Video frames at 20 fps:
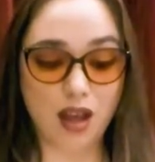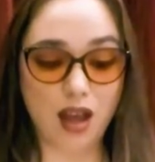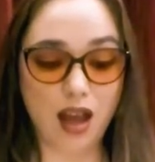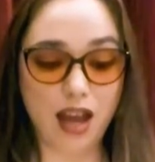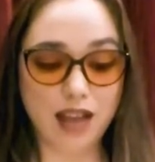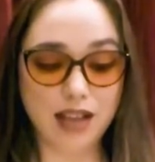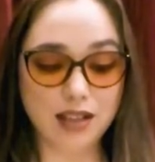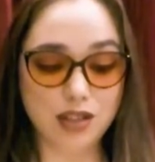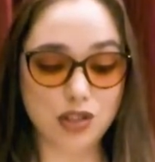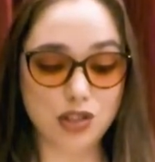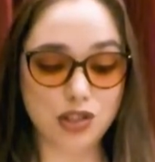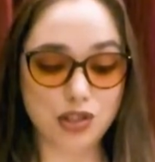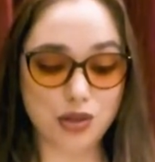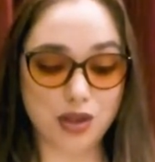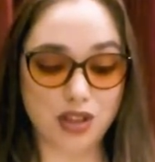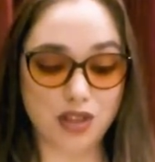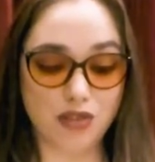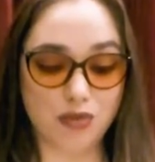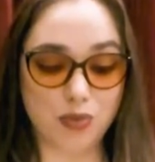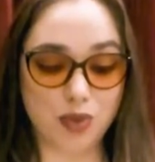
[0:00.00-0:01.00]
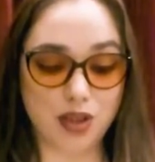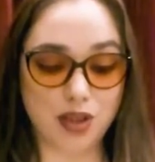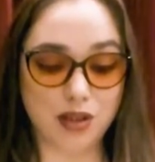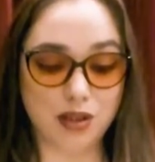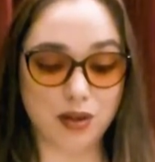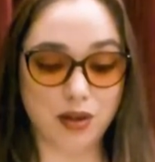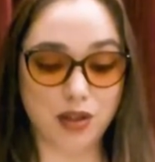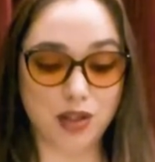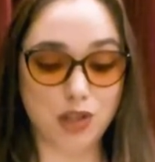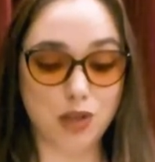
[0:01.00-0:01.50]
and it should have
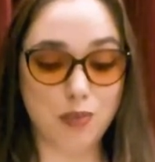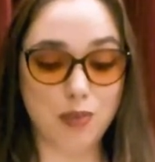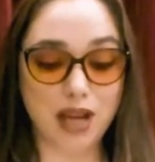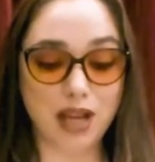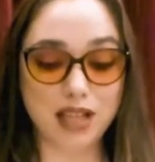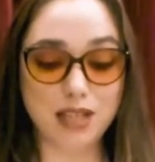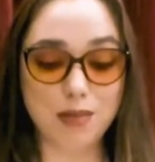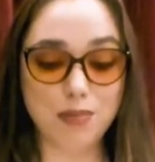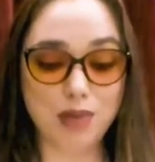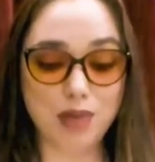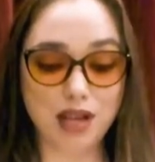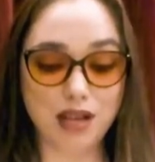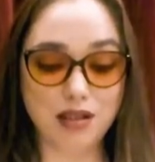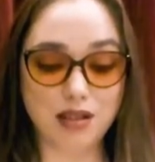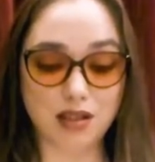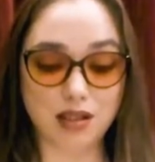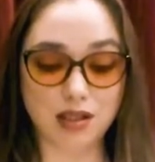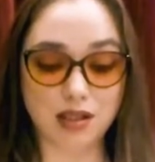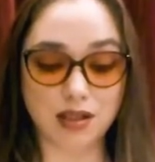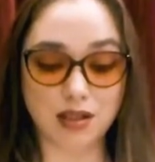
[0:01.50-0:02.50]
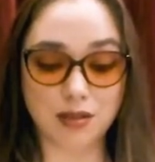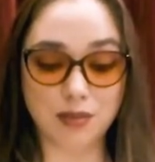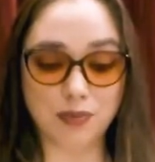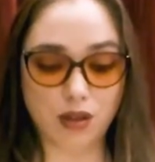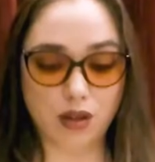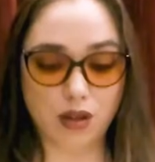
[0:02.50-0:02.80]
been, you may depend on it,